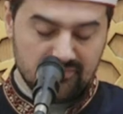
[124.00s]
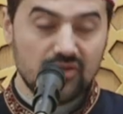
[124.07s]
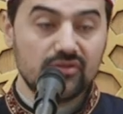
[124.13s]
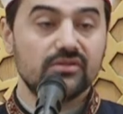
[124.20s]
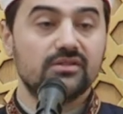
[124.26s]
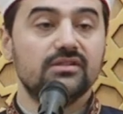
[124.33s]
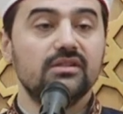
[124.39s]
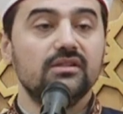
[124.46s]

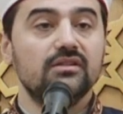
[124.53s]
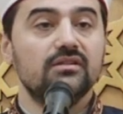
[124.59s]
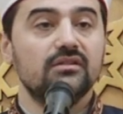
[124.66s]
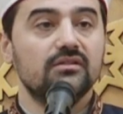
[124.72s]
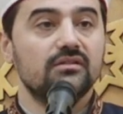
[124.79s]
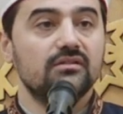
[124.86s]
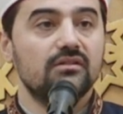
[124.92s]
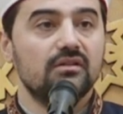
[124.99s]
mercy
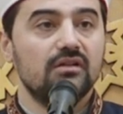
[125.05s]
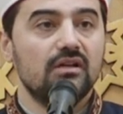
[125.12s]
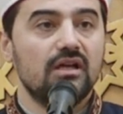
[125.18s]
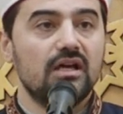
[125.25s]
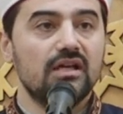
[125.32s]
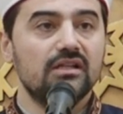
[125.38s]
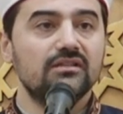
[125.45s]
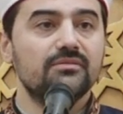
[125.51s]

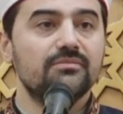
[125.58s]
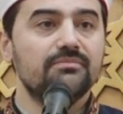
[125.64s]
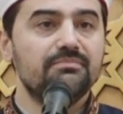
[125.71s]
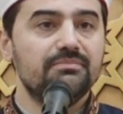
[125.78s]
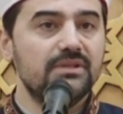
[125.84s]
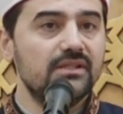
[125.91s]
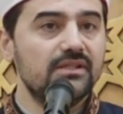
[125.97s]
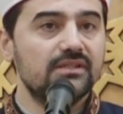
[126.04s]
and
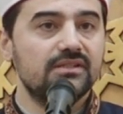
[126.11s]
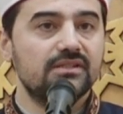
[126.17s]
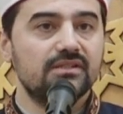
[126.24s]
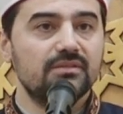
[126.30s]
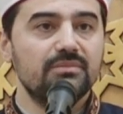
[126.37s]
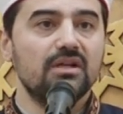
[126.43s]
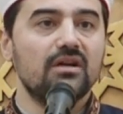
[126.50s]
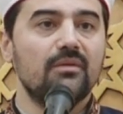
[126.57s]
peace
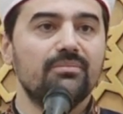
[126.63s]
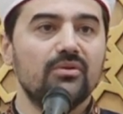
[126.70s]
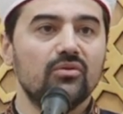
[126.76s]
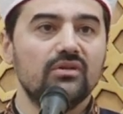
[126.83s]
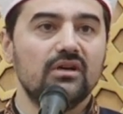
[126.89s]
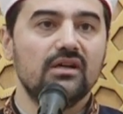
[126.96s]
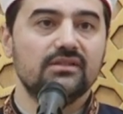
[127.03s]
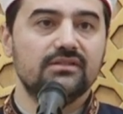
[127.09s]
be
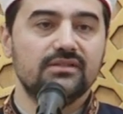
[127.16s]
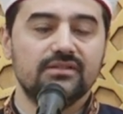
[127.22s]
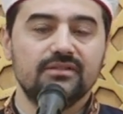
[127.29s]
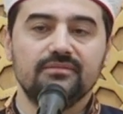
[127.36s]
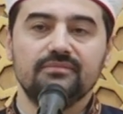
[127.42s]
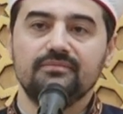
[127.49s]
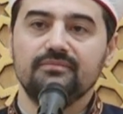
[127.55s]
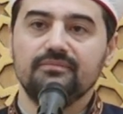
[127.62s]
upon
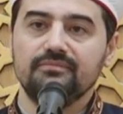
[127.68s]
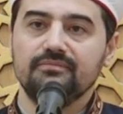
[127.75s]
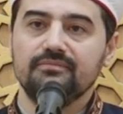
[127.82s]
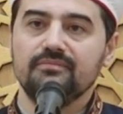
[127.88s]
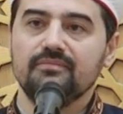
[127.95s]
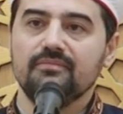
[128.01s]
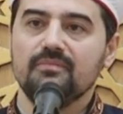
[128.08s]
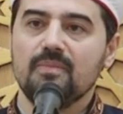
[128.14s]
us.
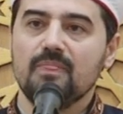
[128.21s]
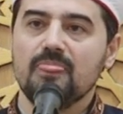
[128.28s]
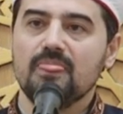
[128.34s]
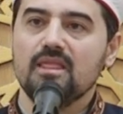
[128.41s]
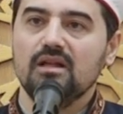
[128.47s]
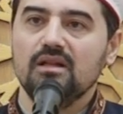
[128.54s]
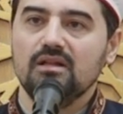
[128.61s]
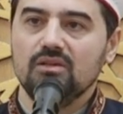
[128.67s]

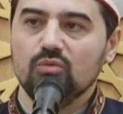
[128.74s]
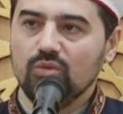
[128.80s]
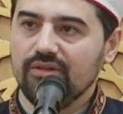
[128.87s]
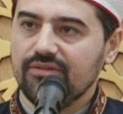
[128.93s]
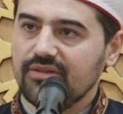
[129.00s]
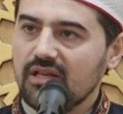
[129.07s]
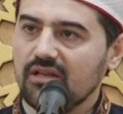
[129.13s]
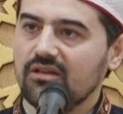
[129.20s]
We
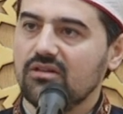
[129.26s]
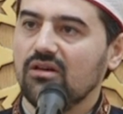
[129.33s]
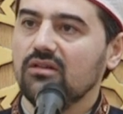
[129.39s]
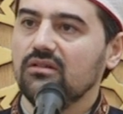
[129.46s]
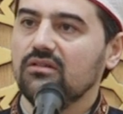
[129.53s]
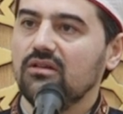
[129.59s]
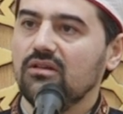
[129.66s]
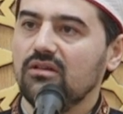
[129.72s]
thank
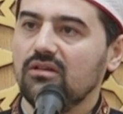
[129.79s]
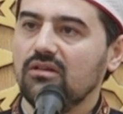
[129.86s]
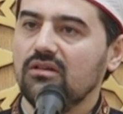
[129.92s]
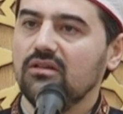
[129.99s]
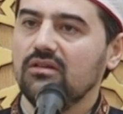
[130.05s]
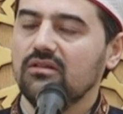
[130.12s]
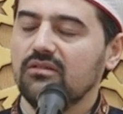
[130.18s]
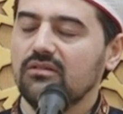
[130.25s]

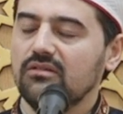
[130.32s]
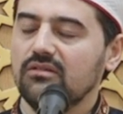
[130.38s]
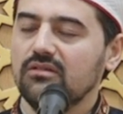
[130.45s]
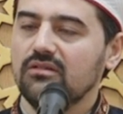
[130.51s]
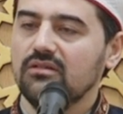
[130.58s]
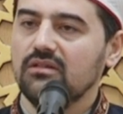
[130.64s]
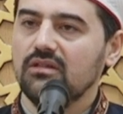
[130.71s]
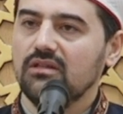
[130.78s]
Allah,
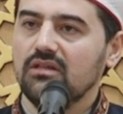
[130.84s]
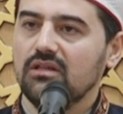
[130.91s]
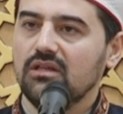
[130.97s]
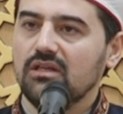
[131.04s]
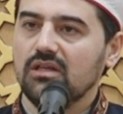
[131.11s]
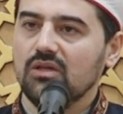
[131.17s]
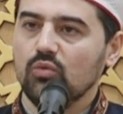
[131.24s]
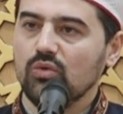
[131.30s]

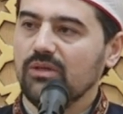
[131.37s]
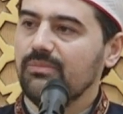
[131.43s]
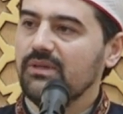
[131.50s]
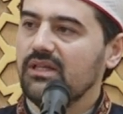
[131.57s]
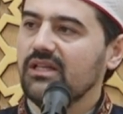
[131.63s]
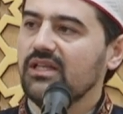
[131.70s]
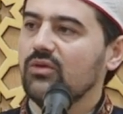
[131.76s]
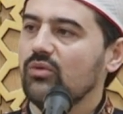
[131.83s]
we
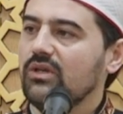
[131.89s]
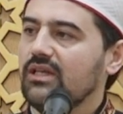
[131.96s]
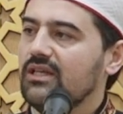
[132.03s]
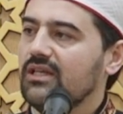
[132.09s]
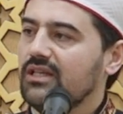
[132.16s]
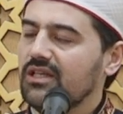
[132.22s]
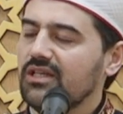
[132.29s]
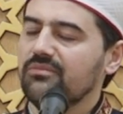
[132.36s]
believe in
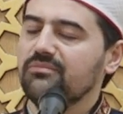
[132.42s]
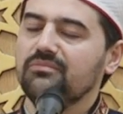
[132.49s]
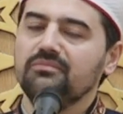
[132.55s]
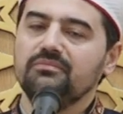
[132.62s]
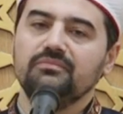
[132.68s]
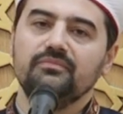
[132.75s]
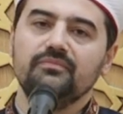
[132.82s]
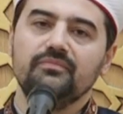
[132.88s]

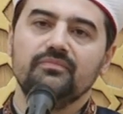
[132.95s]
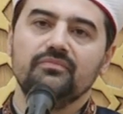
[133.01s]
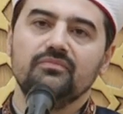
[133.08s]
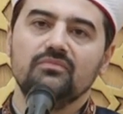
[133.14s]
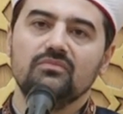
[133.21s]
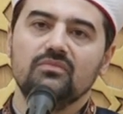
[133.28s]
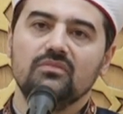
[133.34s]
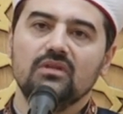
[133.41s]
Him,
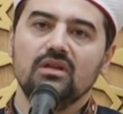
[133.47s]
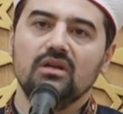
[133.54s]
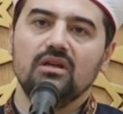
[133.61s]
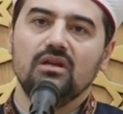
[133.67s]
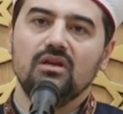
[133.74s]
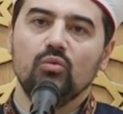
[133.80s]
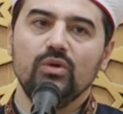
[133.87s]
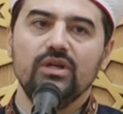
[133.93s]

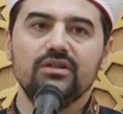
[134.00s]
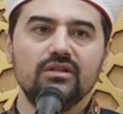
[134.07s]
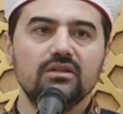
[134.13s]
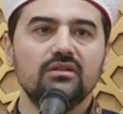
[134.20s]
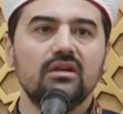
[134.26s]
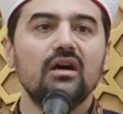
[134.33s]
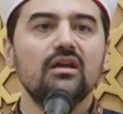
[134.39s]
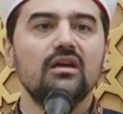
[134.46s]
we
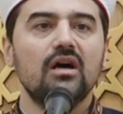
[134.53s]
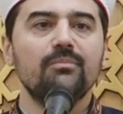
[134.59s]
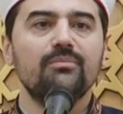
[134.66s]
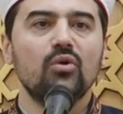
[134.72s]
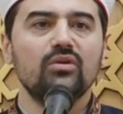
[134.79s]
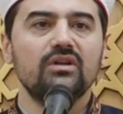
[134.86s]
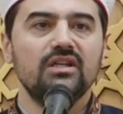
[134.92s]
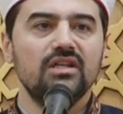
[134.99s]
rely
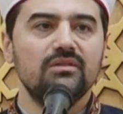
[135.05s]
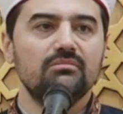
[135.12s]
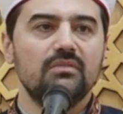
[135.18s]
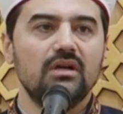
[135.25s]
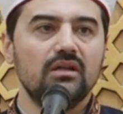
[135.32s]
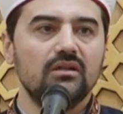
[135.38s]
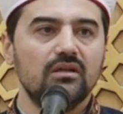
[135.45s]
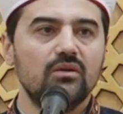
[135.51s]
upon Him
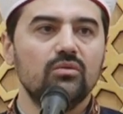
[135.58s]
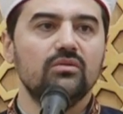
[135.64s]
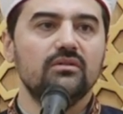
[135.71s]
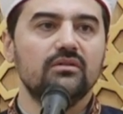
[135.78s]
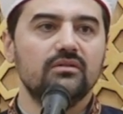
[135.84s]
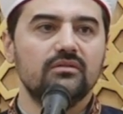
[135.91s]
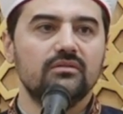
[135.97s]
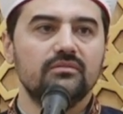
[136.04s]

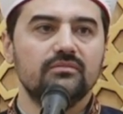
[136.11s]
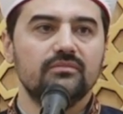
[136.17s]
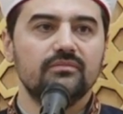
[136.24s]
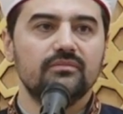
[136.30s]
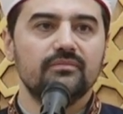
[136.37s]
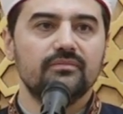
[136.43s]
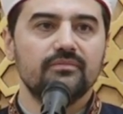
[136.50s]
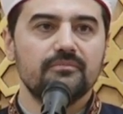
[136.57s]
alone.
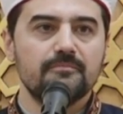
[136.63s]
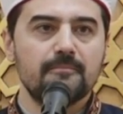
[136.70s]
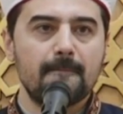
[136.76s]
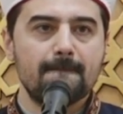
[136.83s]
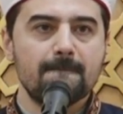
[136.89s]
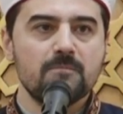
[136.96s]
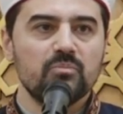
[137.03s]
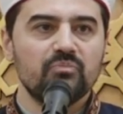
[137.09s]

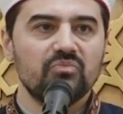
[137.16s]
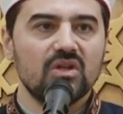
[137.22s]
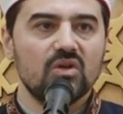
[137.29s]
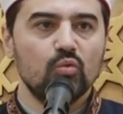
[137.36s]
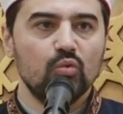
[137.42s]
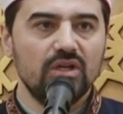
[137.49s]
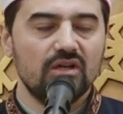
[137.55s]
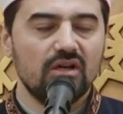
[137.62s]

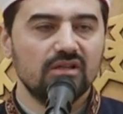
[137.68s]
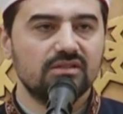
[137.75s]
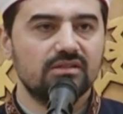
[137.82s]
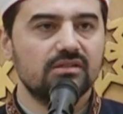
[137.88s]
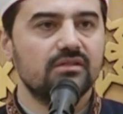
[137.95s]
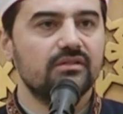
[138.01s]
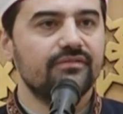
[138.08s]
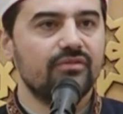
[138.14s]
We
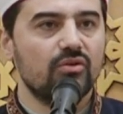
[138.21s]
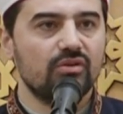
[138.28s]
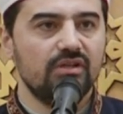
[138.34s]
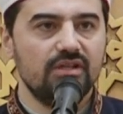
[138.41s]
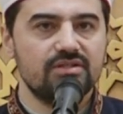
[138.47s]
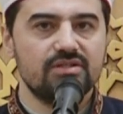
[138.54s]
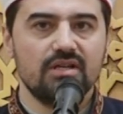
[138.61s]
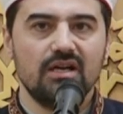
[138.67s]
ask for
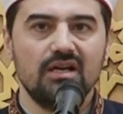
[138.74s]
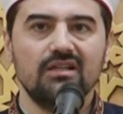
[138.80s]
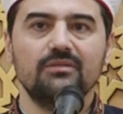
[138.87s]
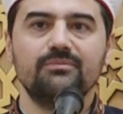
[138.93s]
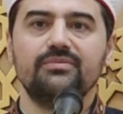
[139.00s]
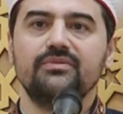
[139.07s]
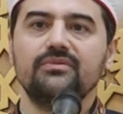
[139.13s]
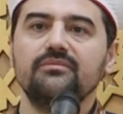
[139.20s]
His
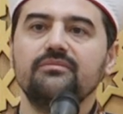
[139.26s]
help.